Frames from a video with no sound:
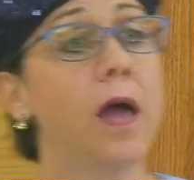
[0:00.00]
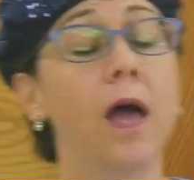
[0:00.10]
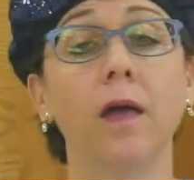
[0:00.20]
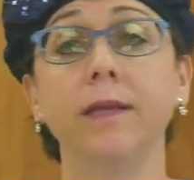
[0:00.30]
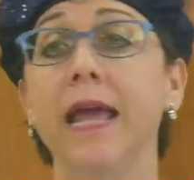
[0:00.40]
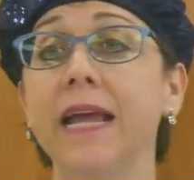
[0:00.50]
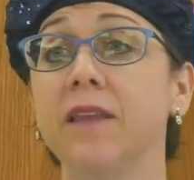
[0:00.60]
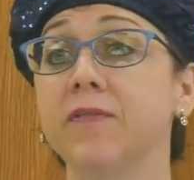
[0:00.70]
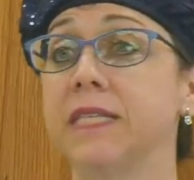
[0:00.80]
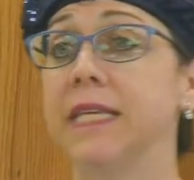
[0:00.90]
uh,
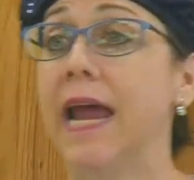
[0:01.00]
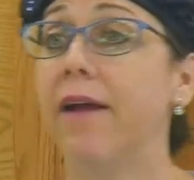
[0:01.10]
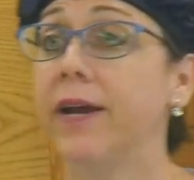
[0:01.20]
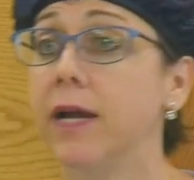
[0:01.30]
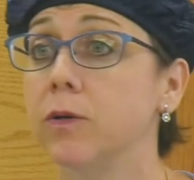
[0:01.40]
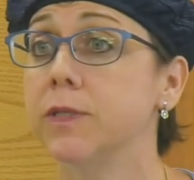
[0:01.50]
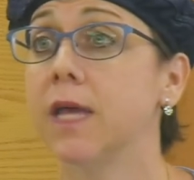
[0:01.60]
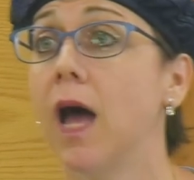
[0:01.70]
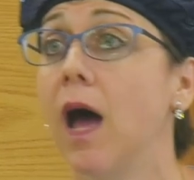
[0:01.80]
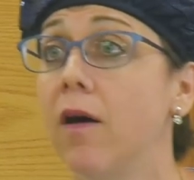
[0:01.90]
negative scenarios
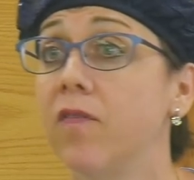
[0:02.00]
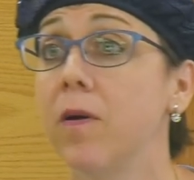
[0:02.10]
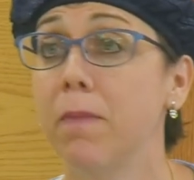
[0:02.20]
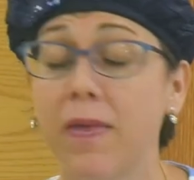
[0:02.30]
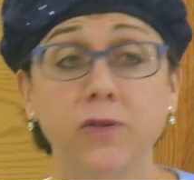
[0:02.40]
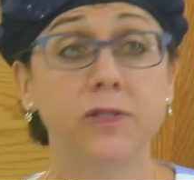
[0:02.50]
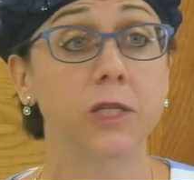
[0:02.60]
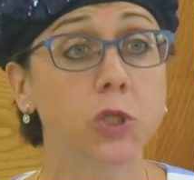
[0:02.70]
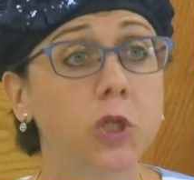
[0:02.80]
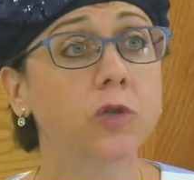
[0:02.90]
of mothers
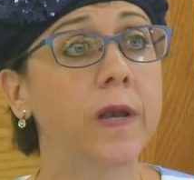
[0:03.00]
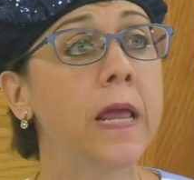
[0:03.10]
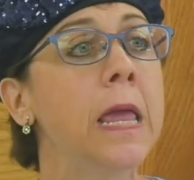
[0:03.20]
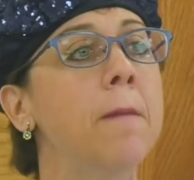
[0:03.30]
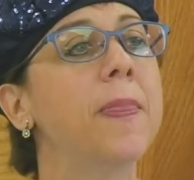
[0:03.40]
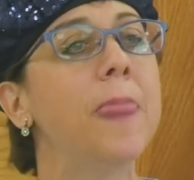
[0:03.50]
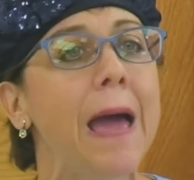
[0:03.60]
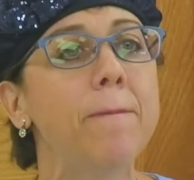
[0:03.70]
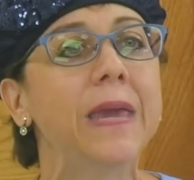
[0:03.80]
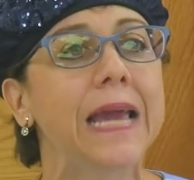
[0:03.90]
and children, but
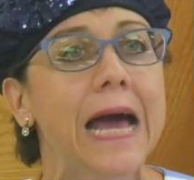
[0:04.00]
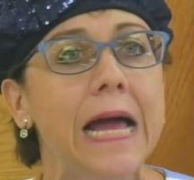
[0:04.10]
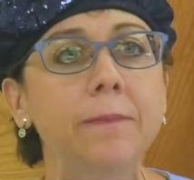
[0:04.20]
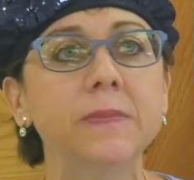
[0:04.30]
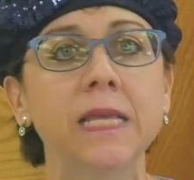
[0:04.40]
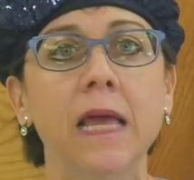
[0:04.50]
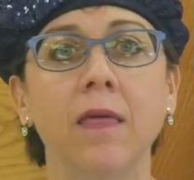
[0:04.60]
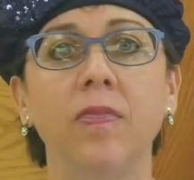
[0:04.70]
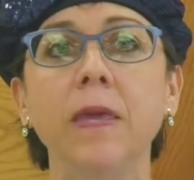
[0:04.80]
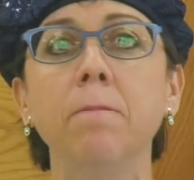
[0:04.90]
that becomes
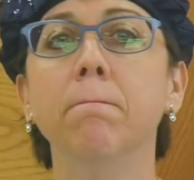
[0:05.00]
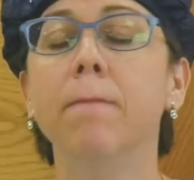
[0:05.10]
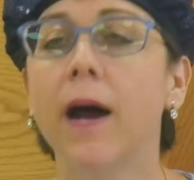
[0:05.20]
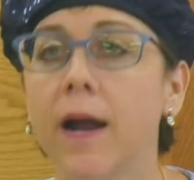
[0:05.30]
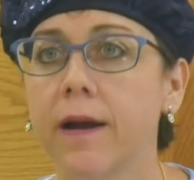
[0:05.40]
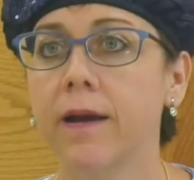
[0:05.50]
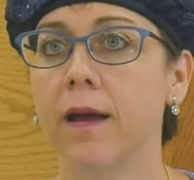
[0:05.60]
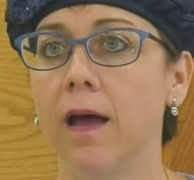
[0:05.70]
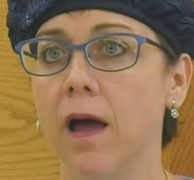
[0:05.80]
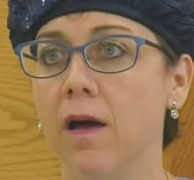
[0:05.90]
the
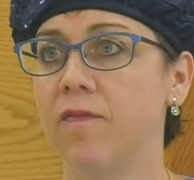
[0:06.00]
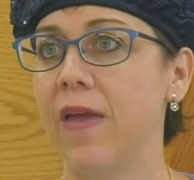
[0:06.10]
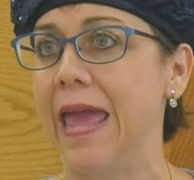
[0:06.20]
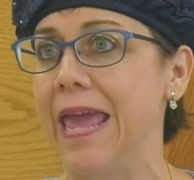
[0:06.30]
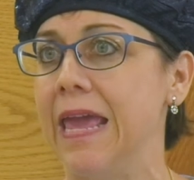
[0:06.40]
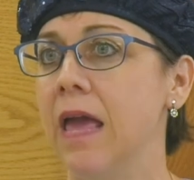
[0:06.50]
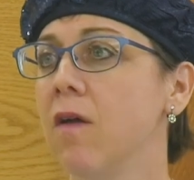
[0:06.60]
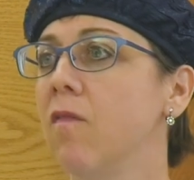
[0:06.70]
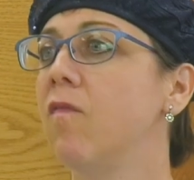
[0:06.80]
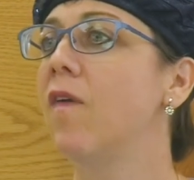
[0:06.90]
mark of a
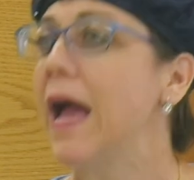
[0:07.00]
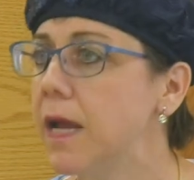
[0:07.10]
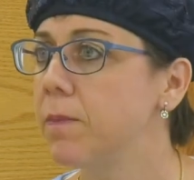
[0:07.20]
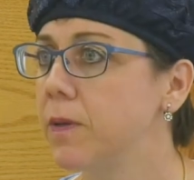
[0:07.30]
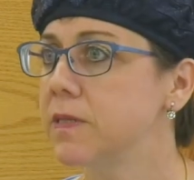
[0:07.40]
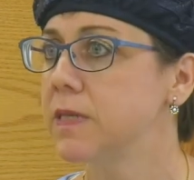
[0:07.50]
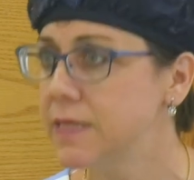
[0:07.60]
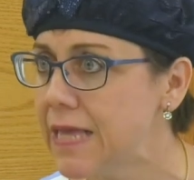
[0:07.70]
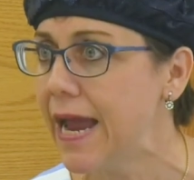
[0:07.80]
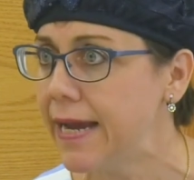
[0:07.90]
viable
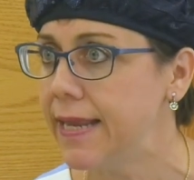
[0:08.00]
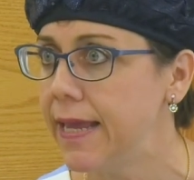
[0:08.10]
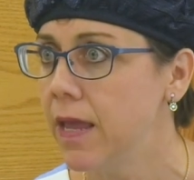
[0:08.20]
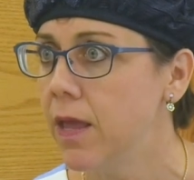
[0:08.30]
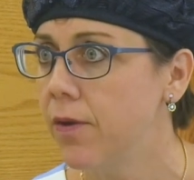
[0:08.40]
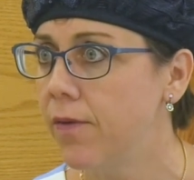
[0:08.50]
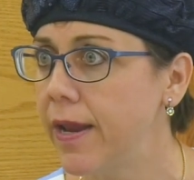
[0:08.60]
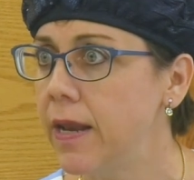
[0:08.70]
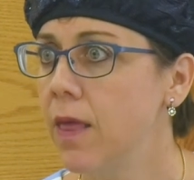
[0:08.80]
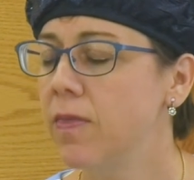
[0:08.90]
society,
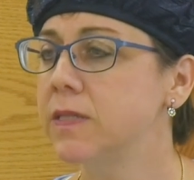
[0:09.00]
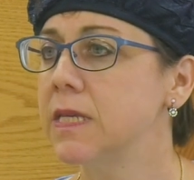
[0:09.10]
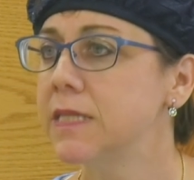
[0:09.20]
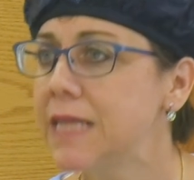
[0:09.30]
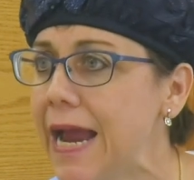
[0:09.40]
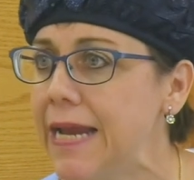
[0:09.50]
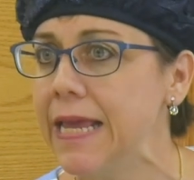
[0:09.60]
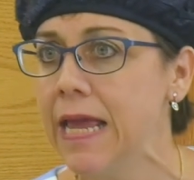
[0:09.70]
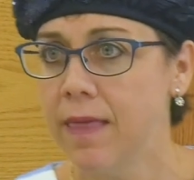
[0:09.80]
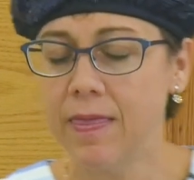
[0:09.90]
right? The
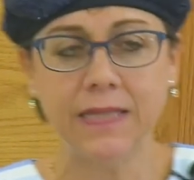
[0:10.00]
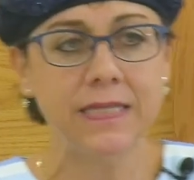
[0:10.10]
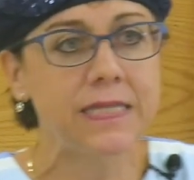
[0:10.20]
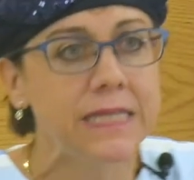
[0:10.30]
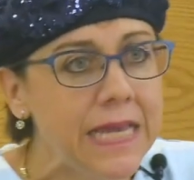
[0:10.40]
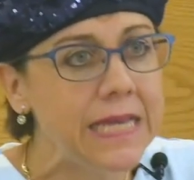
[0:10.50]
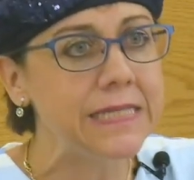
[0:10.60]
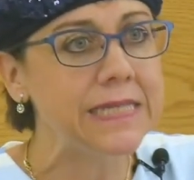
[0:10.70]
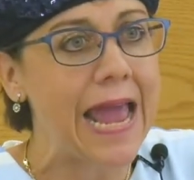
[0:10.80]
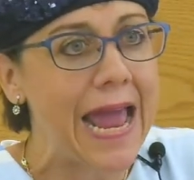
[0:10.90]
society that
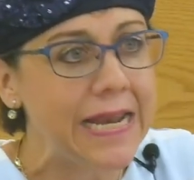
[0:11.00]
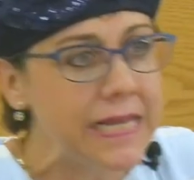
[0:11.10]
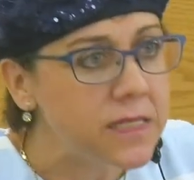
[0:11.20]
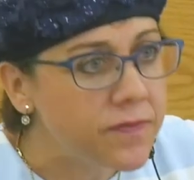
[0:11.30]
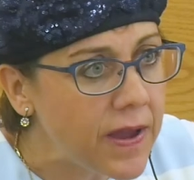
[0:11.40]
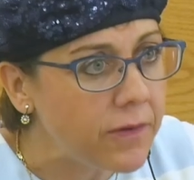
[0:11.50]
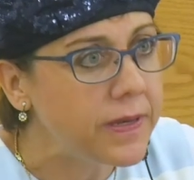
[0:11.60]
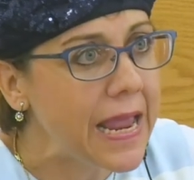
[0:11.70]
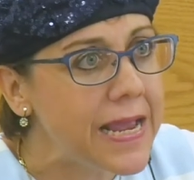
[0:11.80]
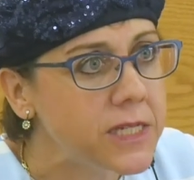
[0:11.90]
sees at its
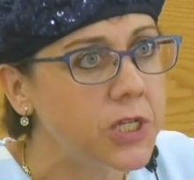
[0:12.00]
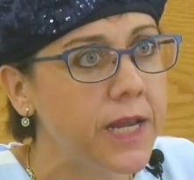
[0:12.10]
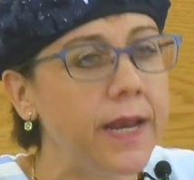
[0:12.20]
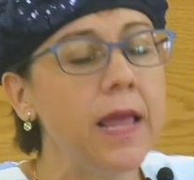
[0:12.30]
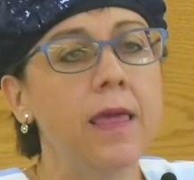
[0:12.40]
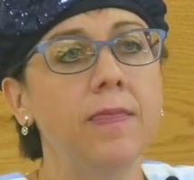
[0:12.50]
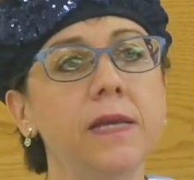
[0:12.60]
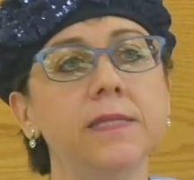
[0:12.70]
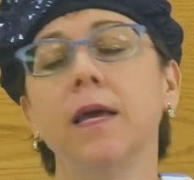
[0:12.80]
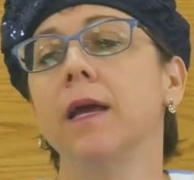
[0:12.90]
foundation
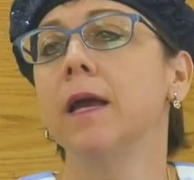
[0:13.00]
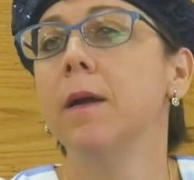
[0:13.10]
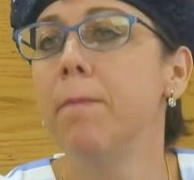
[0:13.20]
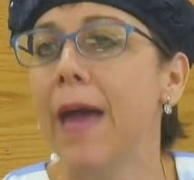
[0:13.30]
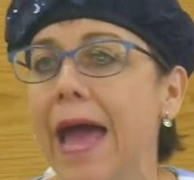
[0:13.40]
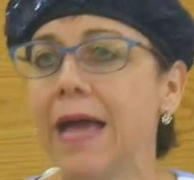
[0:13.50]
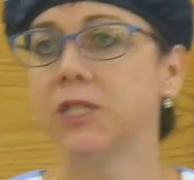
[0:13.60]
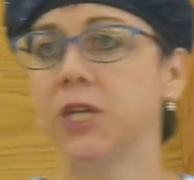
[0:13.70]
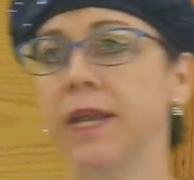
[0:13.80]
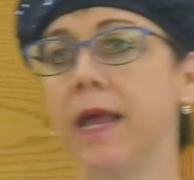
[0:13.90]
this
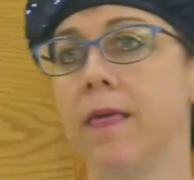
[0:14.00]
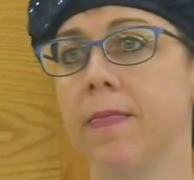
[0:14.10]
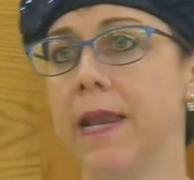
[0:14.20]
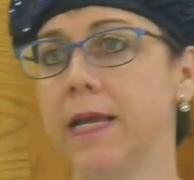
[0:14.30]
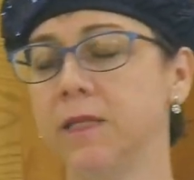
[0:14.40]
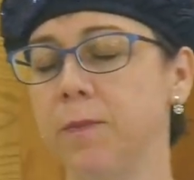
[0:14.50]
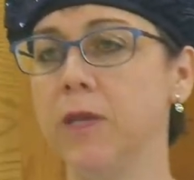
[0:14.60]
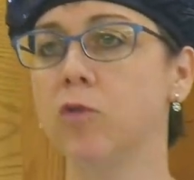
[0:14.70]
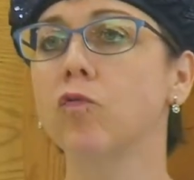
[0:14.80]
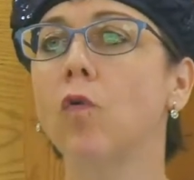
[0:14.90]
compassion that has
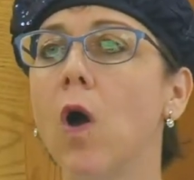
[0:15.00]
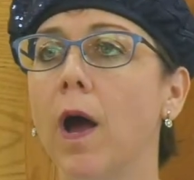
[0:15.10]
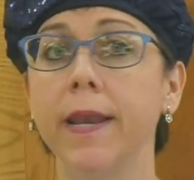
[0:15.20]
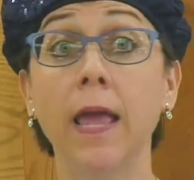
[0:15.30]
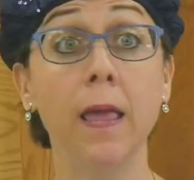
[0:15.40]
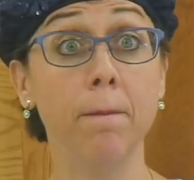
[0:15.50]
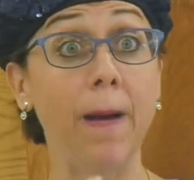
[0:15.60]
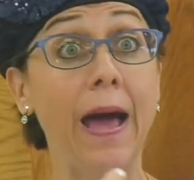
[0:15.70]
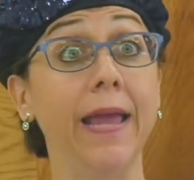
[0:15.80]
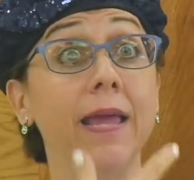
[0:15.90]
been drawn
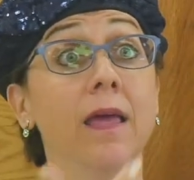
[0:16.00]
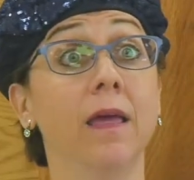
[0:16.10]
by